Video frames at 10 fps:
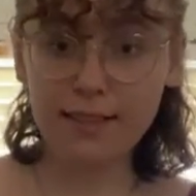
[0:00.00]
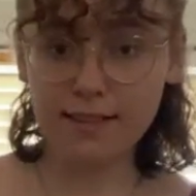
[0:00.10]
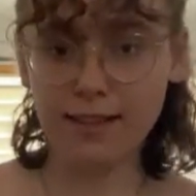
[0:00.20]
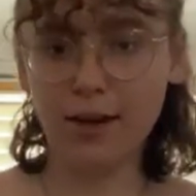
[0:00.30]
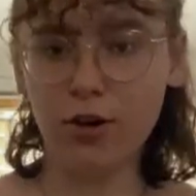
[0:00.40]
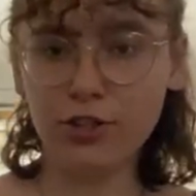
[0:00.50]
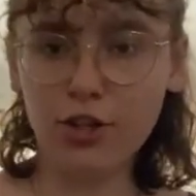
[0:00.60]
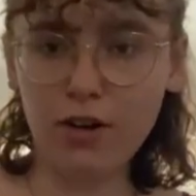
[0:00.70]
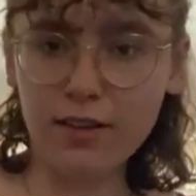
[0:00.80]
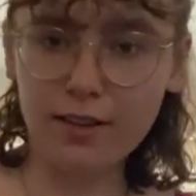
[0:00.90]
Tastes like hot
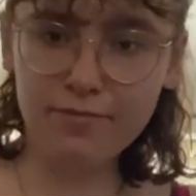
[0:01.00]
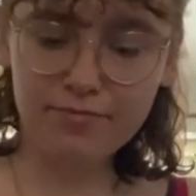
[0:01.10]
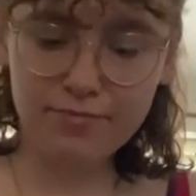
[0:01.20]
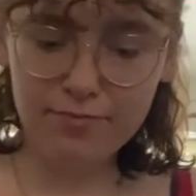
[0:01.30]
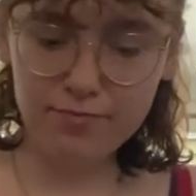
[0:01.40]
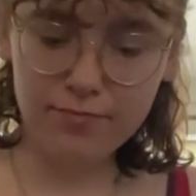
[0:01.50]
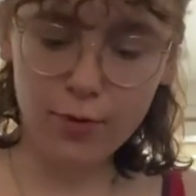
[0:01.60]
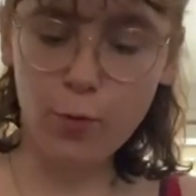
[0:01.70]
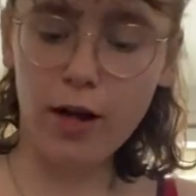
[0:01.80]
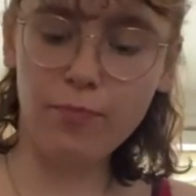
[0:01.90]
chocolate.
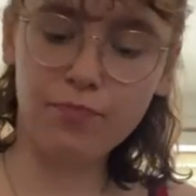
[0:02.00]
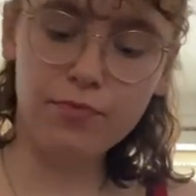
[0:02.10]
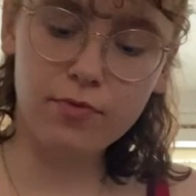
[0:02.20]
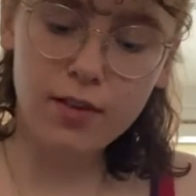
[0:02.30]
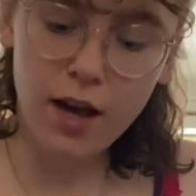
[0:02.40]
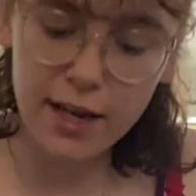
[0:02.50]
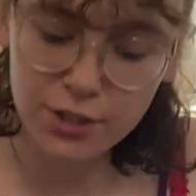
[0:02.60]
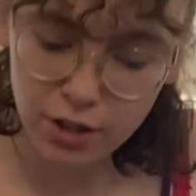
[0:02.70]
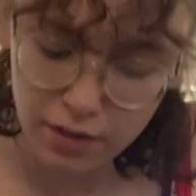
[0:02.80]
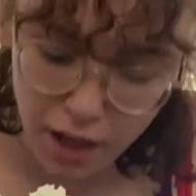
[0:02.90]
Well,
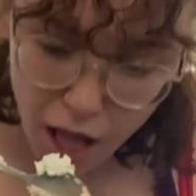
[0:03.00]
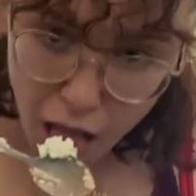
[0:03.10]
iced chocolate.